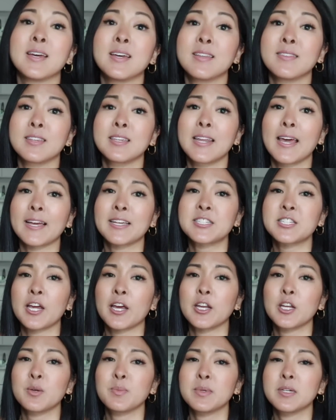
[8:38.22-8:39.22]
The next
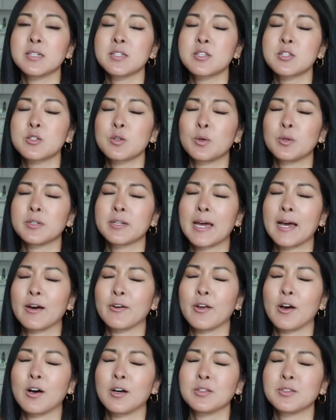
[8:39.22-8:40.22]
item is sold out
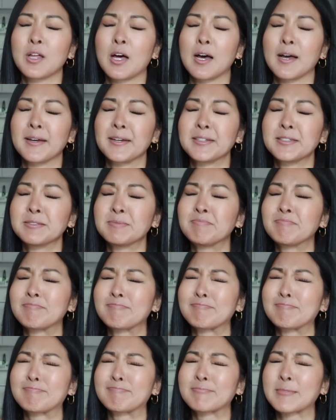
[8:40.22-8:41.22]
online.
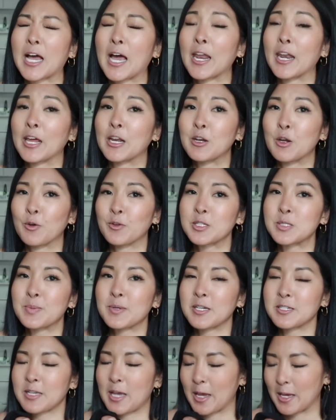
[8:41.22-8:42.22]
And I know this
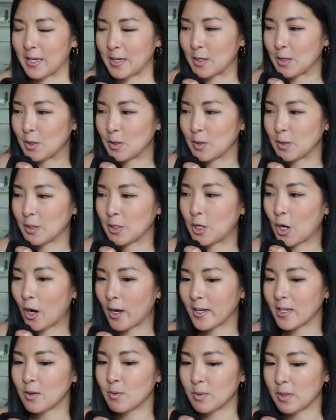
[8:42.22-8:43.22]
because I got
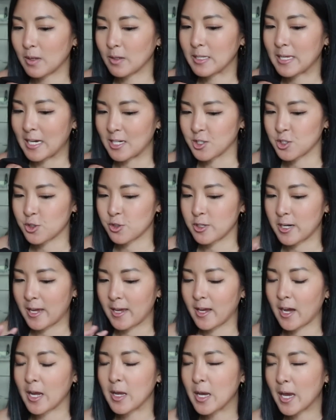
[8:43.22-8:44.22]
it yesterday.
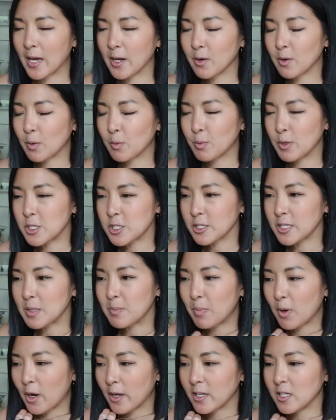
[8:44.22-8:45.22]
I had originally
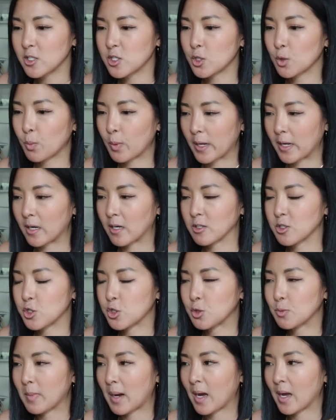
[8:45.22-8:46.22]
bought it to wear
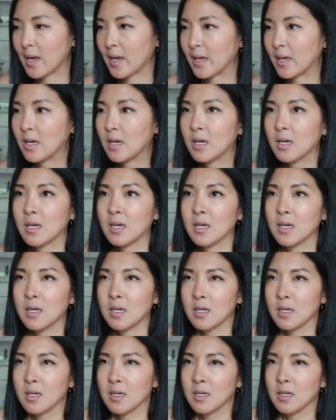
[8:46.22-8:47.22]
to my
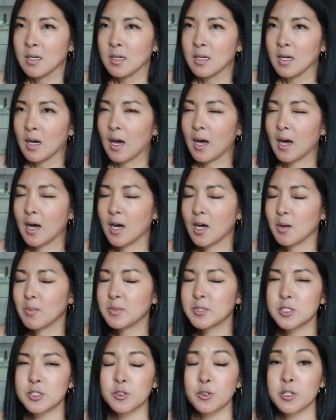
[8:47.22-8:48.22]
um,
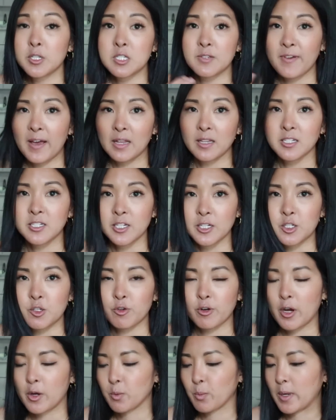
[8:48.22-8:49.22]
students valedictory
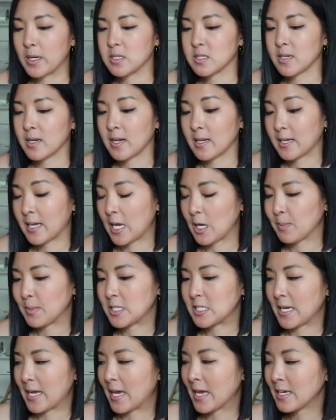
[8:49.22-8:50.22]
on Wednesday. It came a
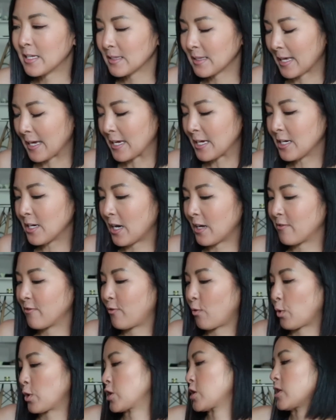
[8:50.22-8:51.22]
day late,
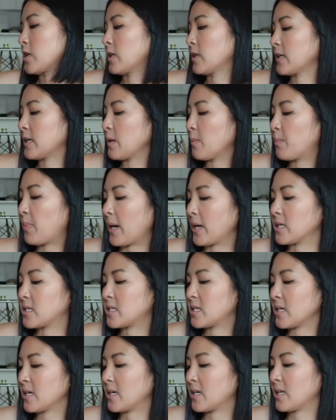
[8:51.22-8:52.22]
unfortunately, but
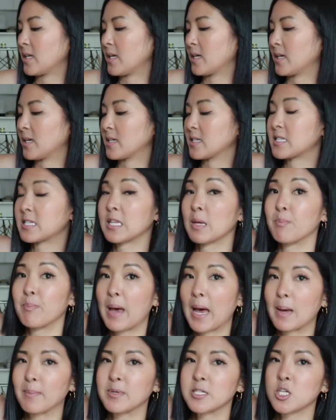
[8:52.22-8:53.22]
it is the
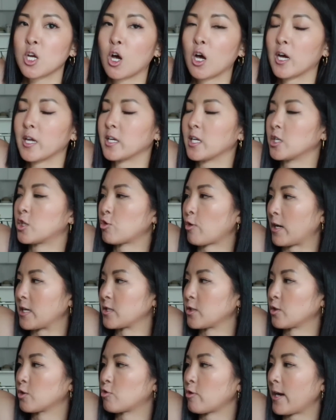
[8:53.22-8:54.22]
Babaton
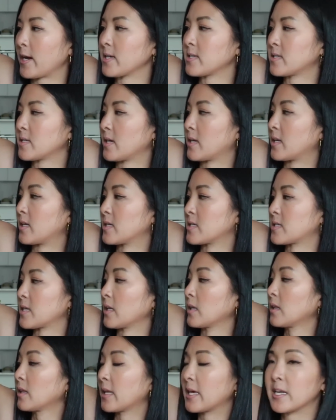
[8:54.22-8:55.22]
trestle dress. It is
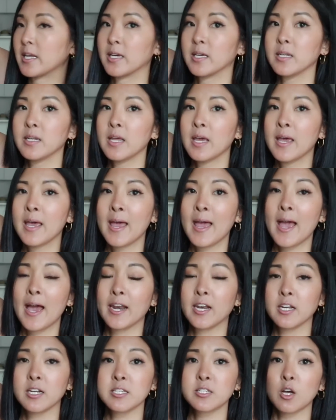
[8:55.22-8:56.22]
linen and
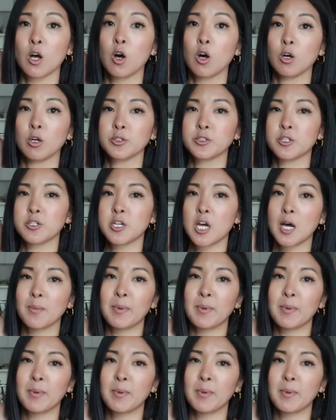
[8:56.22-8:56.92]
it is a halter top.